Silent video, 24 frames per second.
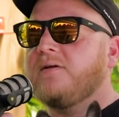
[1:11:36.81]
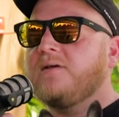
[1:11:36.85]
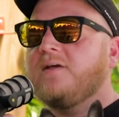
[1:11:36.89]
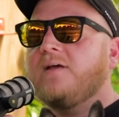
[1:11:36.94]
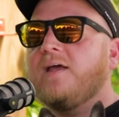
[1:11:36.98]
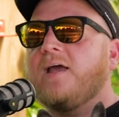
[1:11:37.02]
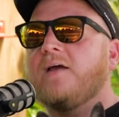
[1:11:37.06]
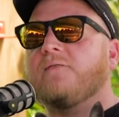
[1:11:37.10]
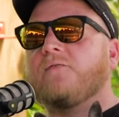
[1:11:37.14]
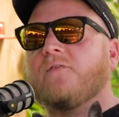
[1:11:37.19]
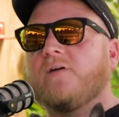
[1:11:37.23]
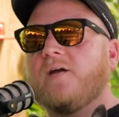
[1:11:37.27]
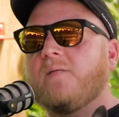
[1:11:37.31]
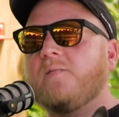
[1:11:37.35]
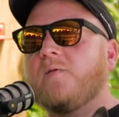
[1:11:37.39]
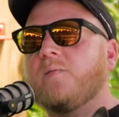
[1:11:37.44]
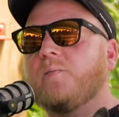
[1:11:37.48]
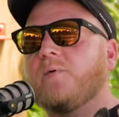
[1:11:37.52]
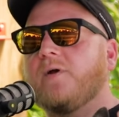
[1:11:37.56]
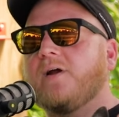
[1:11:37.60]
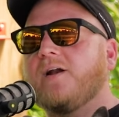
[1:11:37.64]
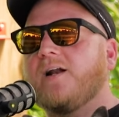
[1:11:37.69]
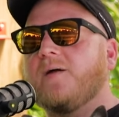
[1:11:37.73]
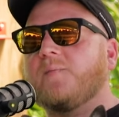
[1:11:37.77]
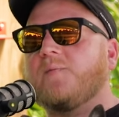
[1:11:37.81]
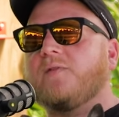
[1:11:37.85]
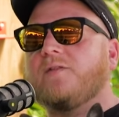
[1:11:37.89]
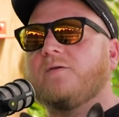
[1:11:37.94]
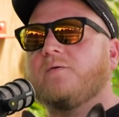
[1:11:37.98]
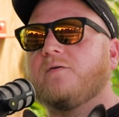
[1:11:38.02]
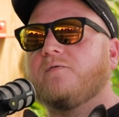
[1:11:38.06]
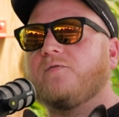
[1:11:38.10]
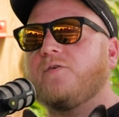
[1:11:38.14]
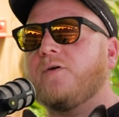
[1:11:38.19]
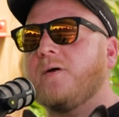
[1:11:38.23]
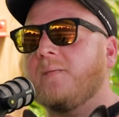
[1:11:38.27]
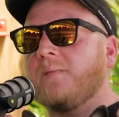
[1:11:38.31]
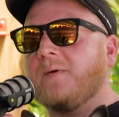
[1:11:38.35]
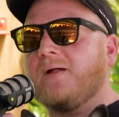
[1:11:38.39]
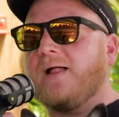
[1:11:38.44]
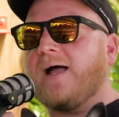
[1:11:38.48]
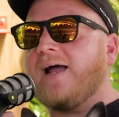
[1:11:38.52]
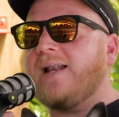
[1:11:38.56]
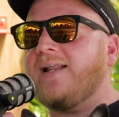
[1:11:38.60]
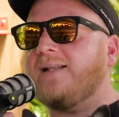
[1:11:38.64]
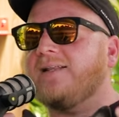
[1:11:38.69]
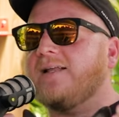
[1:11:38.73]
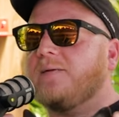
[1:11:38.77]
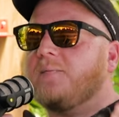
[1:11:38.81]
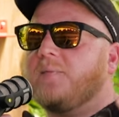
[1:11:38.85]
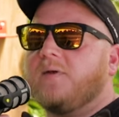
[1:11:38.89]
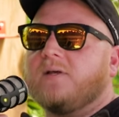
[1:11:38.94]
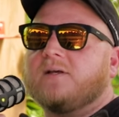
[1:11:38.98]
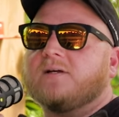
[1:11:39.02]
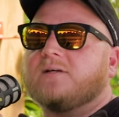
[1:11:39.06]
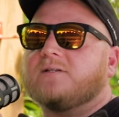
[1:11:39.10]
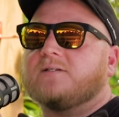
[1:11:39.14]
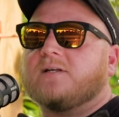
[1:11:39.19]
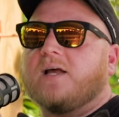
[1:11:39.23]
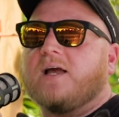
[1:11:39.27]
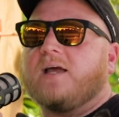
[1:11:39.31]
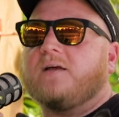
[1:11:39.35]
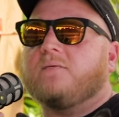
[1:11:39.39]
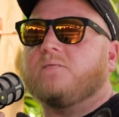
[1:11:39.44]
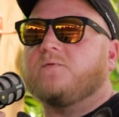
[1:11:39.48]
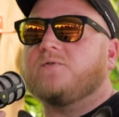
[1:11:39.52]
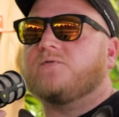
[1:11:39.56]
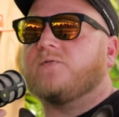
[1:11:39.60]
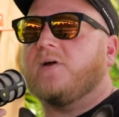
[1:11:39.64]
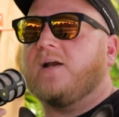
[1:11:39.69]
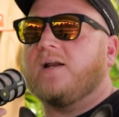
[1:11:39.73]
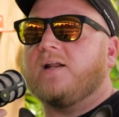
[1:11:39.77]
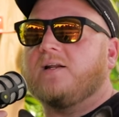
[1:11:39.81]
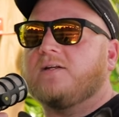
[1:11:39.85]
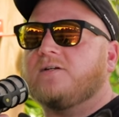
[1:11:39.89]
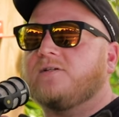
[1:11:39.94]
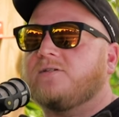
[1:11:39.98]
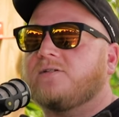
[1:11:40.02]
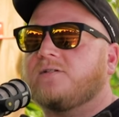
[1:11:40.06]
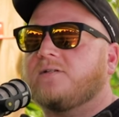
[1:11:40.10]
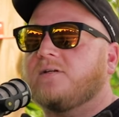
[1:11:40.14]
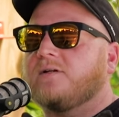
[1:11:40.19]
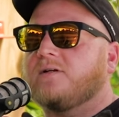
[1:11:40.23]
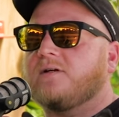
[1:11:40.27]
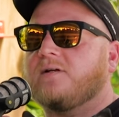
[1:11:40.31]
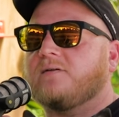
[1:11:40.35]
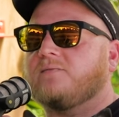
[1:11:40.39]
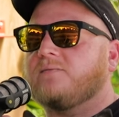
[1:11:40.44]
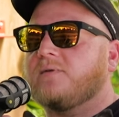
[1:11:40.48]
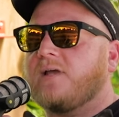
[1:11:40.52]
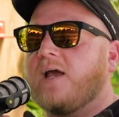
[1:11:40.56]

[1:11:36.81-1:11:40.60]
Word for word: Yeah. And for him to bring it up in the review, I'm glad he did because I was ready to just to